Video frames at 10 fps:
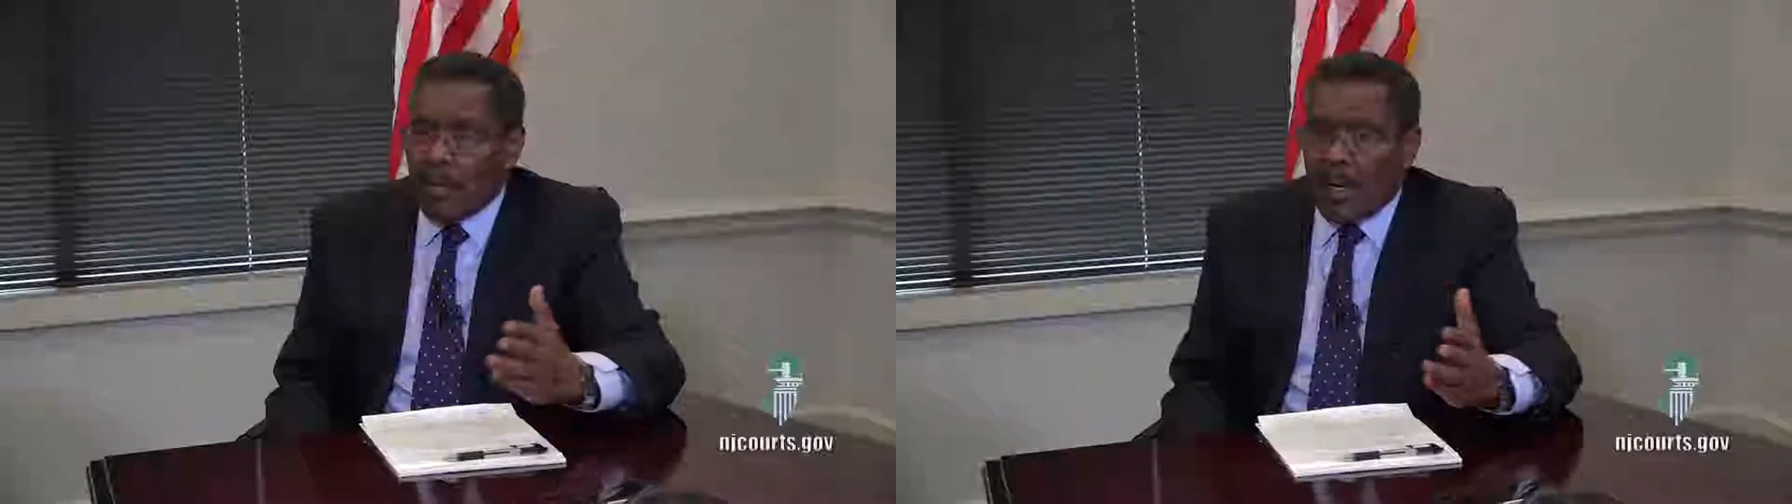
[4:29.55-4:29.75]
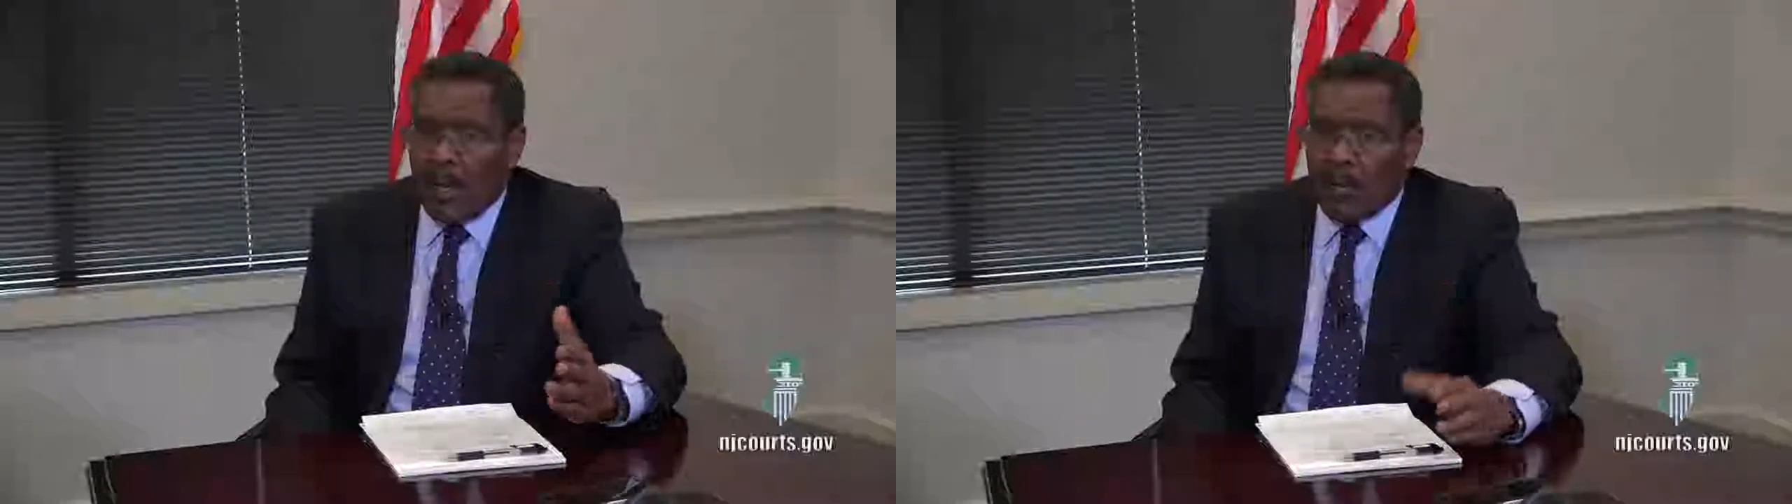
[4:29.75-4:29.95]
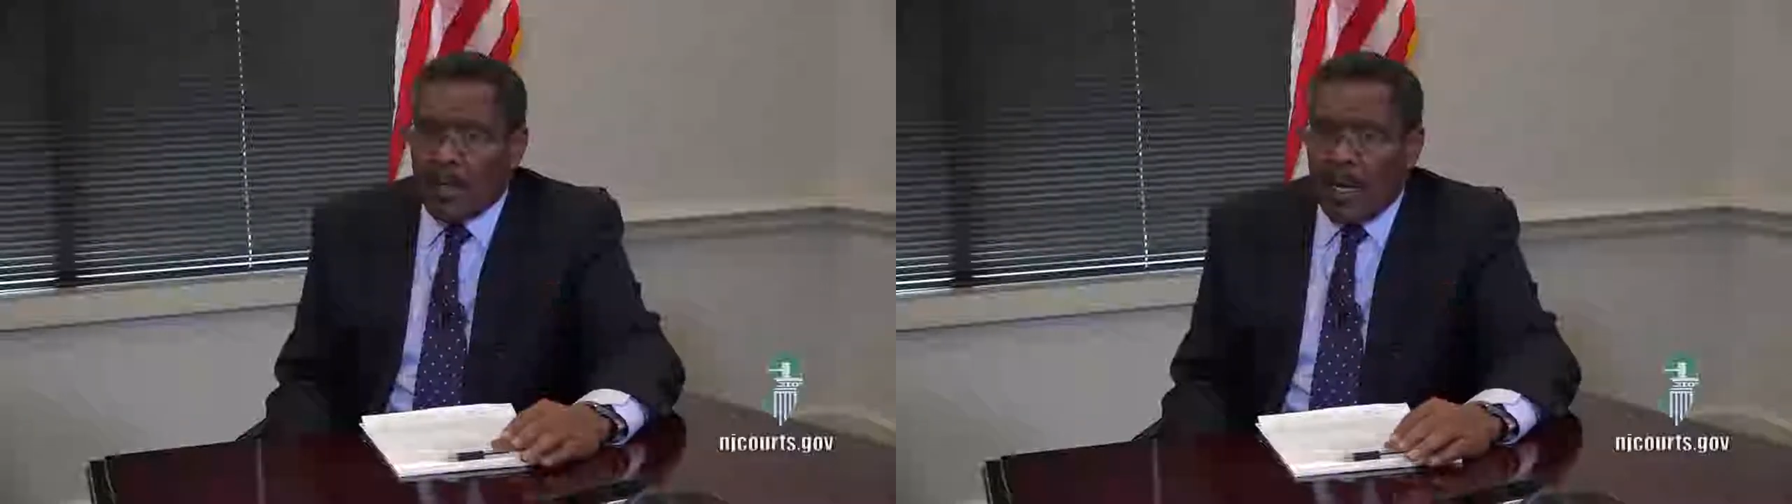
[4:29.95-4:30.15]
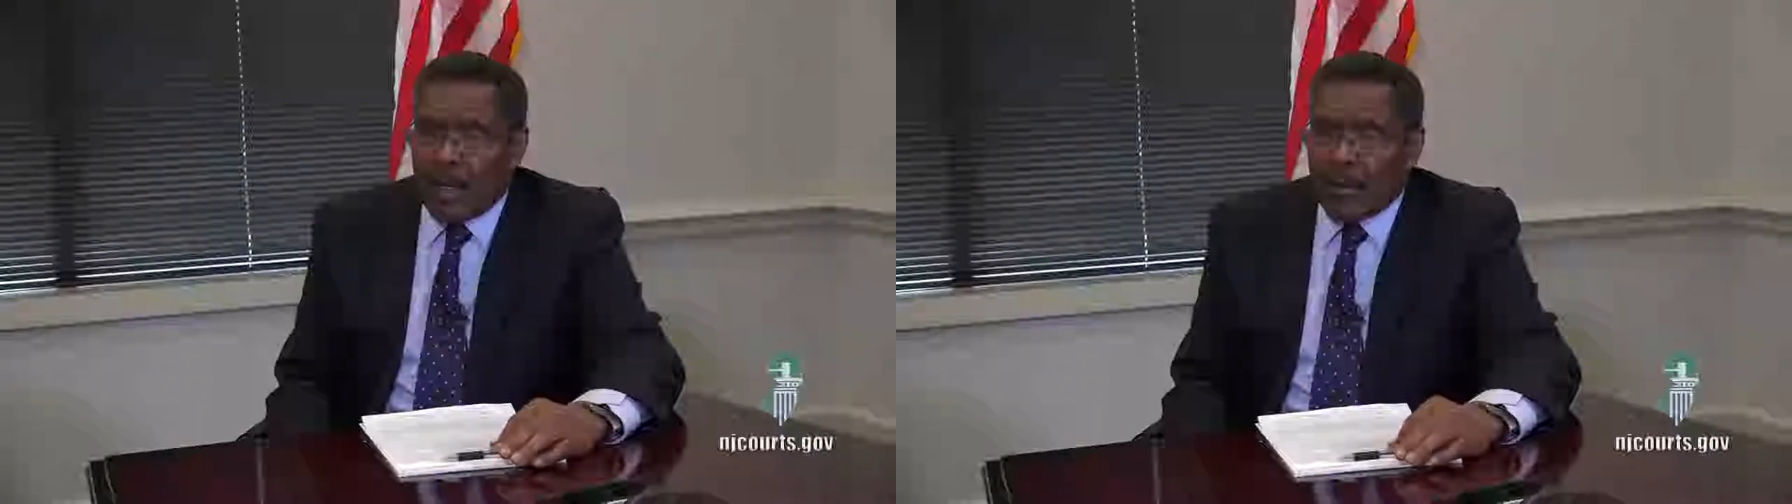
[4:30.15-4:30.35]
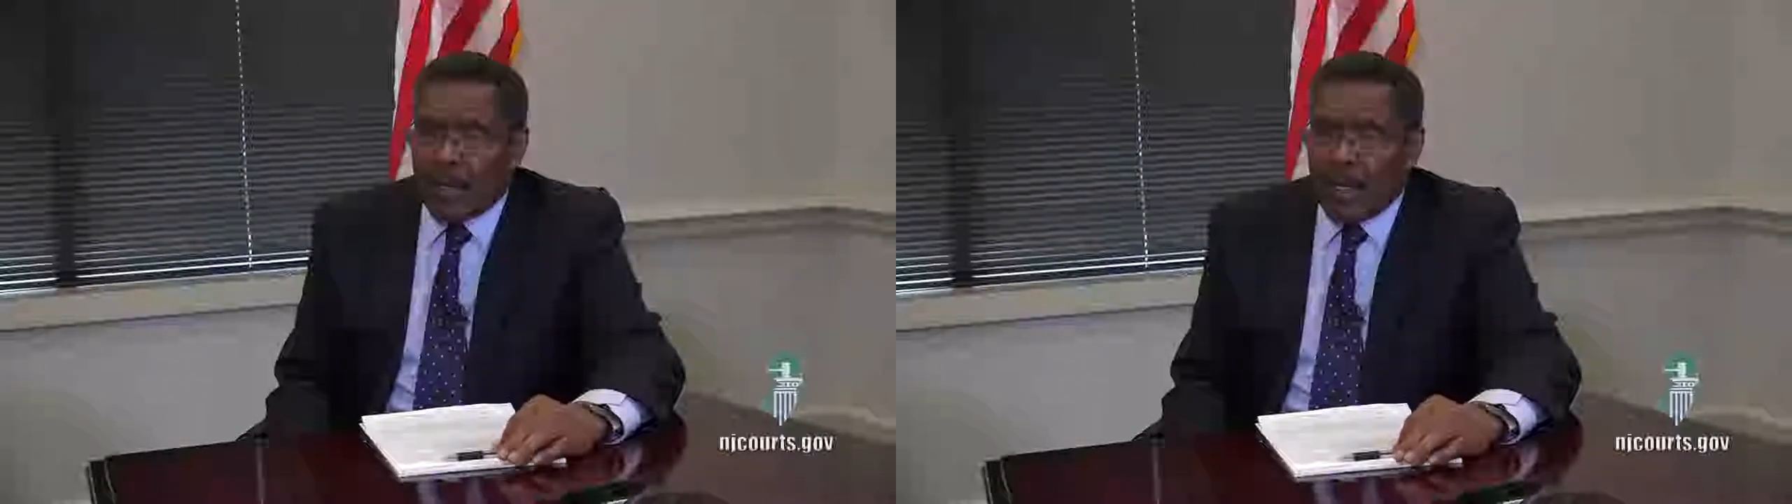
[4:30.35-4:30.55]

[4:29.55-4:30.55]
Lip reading: I do not